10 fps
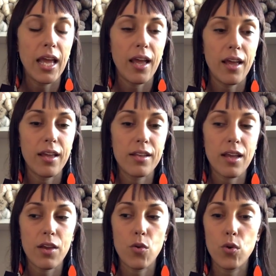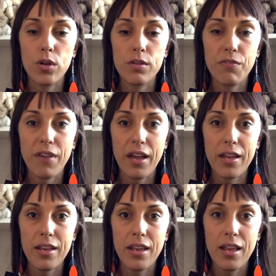and I couldn't
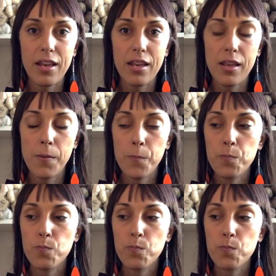find any